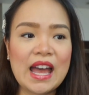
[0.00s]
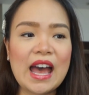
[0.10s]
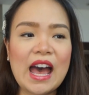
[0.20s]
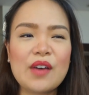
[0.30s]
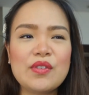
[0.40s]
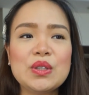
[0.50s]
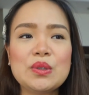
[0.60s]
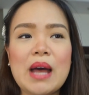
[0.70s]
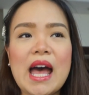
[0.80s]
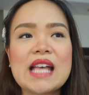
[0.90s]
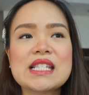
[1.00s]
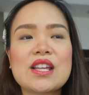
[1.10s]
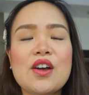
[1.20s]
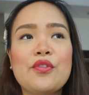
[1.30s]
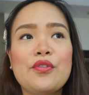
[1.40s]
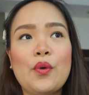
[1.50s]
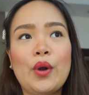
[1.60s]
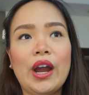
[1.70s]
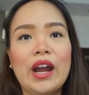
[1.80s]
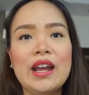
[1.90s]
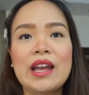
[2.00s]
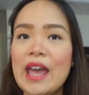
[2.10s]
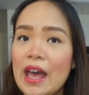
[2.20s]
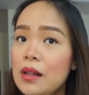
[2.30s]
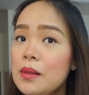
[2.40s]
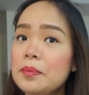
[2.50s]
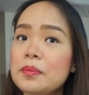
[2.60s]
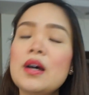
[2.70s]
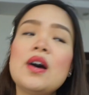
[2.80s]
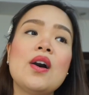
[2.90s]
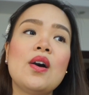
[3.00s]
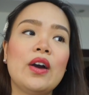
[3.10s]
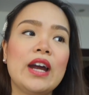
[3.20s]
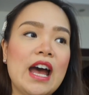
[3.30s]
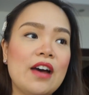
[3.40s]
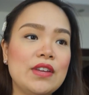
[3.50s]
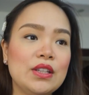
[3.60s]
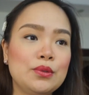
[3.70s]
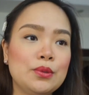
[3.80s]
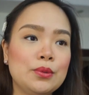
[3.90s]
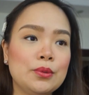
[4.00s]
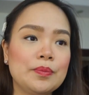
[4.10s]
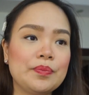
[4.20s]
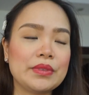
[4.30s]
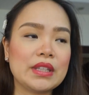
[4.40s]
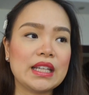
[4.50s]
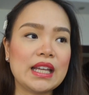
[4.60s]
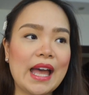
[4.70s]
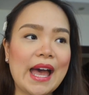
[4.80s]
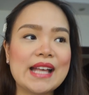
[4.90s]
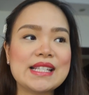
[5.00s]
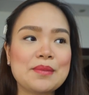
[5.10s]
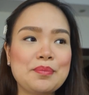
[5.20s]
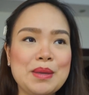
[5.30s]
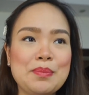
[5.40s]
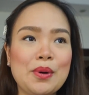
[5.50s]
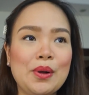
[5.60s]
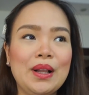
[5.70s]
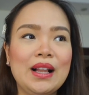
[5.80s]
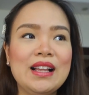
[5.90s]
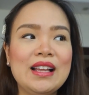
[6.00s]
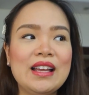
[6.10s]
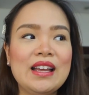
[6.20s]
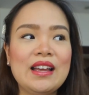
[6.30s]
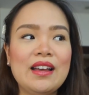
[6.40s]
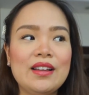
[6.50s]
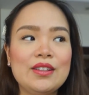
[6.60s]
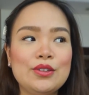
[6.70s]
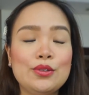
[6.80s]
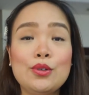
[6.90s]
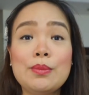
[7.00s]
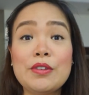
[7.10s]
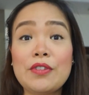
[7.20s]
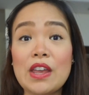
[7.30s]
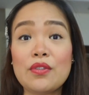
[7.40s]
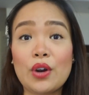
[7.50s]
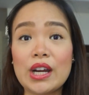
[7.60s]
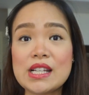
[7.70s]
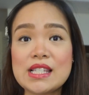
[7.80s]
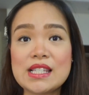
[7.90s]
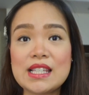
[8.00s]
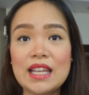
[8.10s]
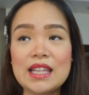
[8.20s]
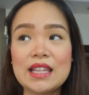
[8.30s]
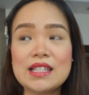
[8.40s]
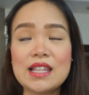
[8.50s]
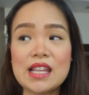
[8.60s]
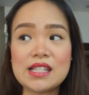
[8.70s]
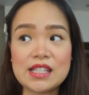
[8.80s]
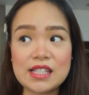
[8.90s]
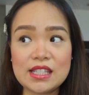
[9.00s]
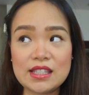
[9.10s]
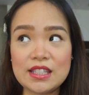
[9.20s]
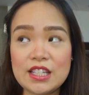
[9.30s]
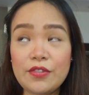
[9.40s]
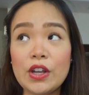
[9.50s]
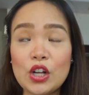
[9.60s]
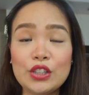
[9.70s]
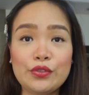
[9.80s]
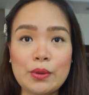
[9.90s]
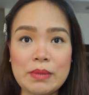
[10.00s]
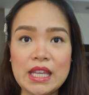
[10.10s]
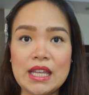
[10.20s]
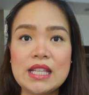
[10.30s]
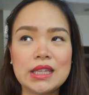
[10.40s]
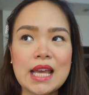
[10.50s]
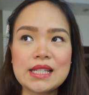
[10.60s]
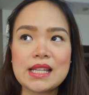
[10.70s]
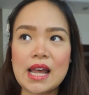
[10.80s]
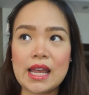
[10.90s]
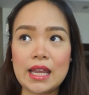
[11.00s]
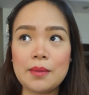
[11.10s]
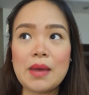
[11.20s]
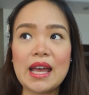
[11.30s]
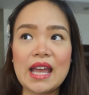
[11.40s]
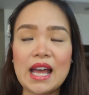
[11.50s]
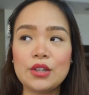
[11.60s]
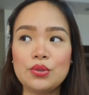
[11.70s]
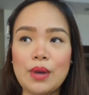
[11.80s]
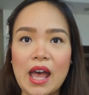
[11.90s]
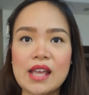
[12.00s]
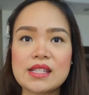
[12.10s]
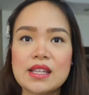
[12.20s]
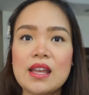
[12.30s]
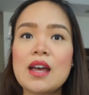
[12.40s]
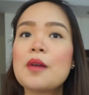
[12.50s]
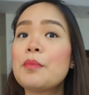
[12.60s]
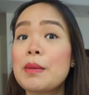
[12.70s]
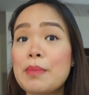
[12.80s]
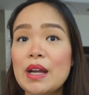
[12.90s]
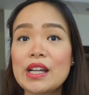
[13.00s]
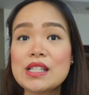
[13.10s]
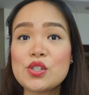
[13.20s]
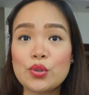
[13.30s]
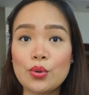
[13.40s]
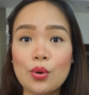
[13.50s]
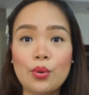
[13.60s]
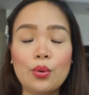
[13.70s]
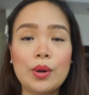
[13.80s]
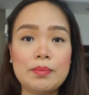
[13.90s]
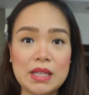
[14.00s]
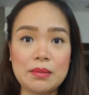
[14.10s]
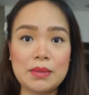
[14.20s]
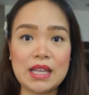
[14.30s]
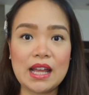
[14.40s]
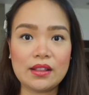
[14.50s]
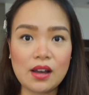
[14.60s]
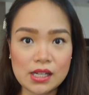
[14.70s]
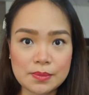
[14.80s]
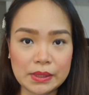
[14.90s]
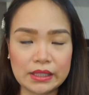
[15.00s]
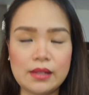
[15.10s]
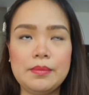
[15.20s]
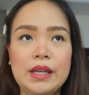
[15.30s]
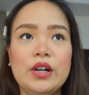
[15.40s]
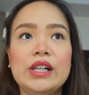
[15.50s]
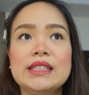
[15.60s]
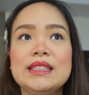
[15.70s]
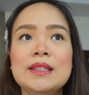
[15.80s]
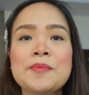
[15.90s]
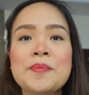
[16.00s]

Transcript: having to ask for help or having to ask people to do me favors. It's difficult for me. That time, I had to ask my parents to go meet me at the hospital because